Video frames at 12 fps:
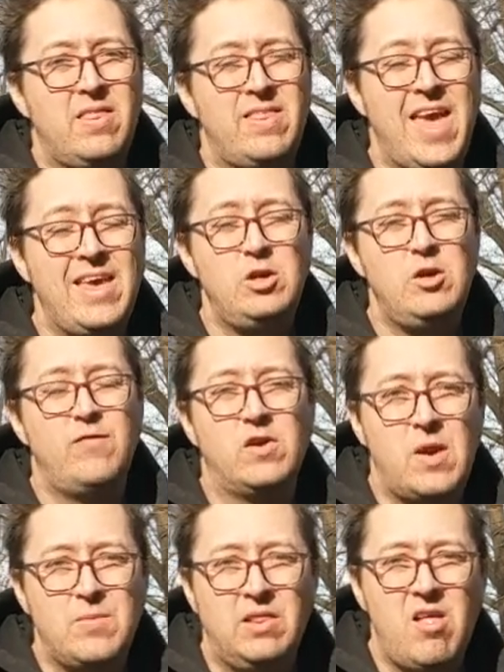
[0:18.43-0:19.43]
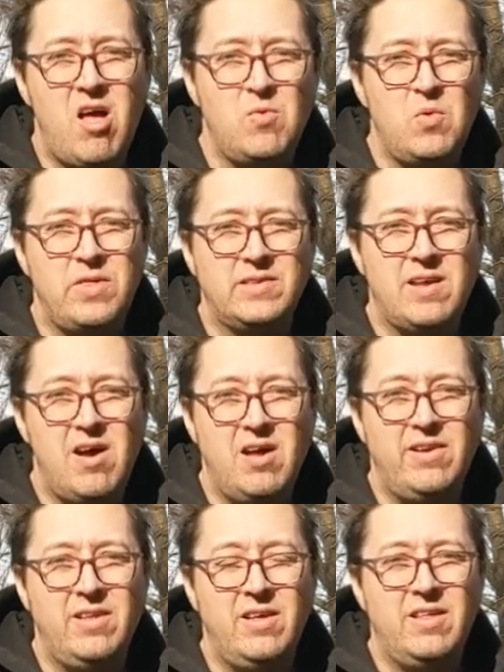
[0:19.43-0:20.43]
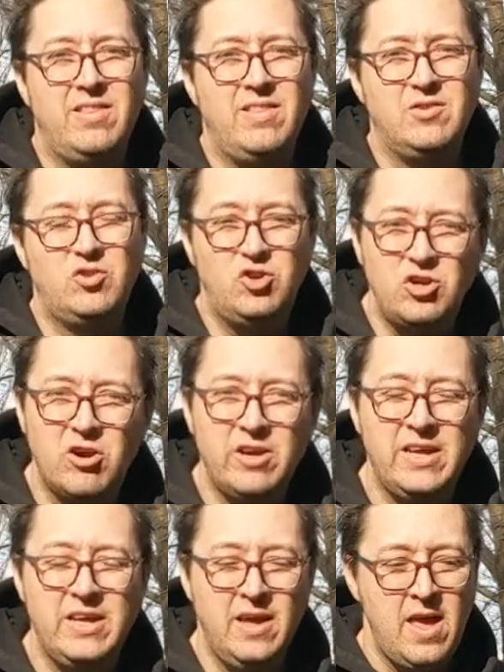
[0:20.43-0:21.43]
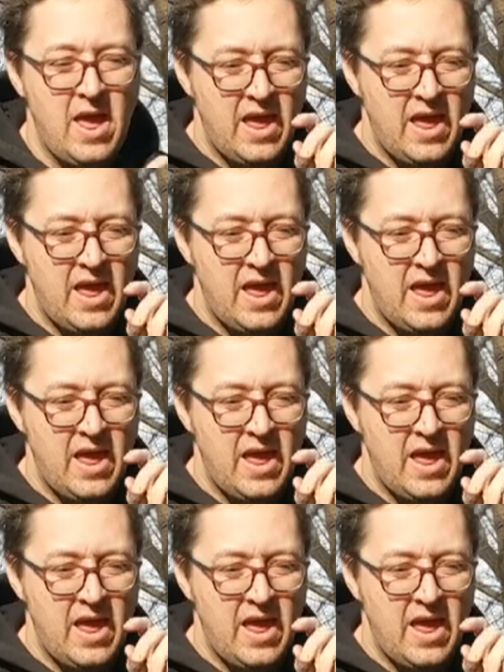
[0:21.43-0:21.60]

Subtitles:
Thank you for coming along with us on this journey.